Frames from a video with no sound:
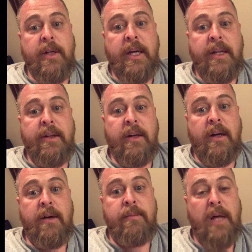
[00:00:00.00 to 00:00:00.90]
And
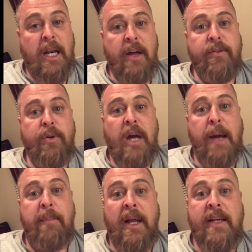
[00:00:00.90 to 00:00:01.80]
I love you.
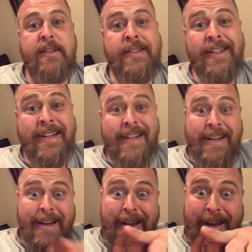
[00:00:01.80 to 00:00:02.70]
God bless.
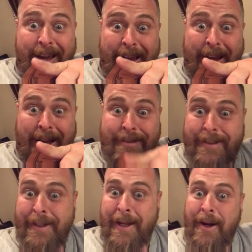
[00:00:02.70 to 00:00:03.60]
And I'll
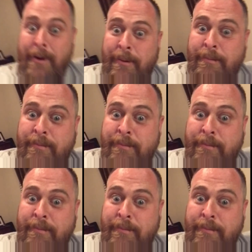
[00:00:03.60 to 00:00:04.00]
see you later.